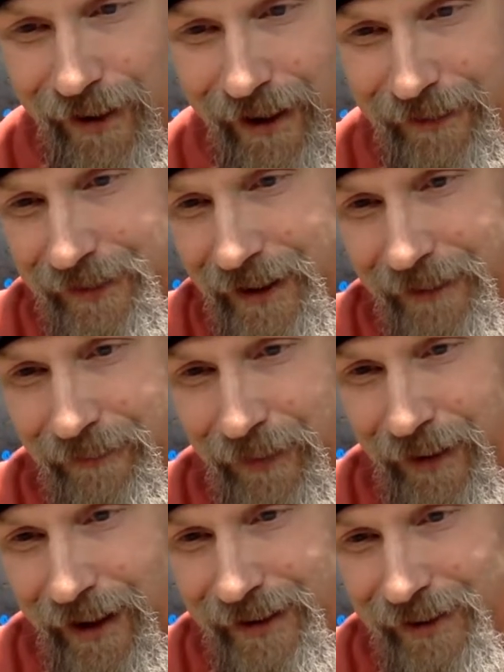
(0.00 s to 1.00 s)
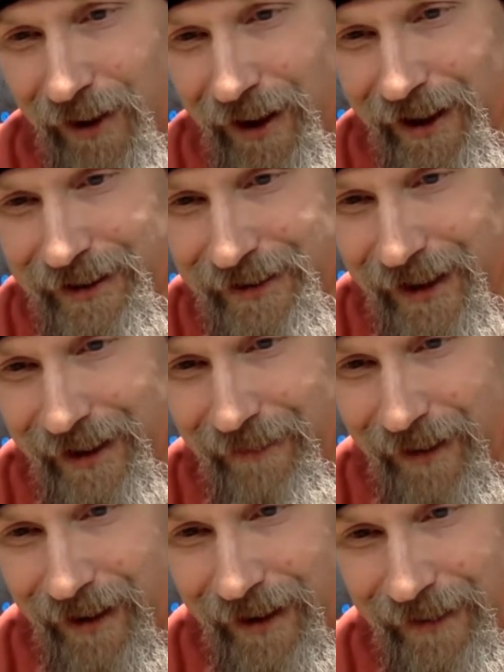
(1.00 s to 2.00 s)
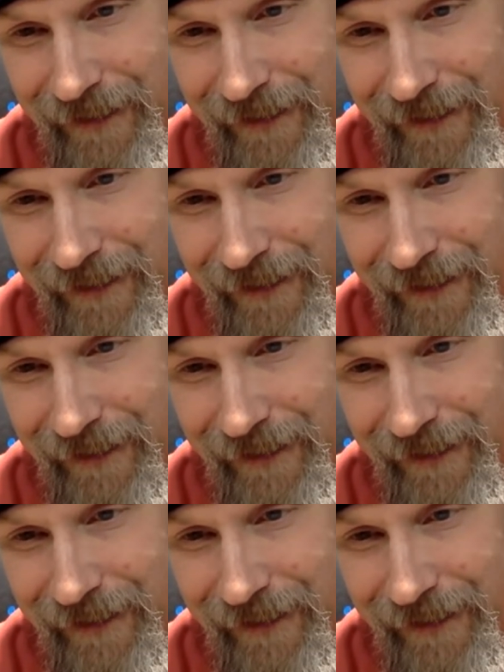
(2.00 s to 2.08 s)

And I was like, "But I thought I seen mine."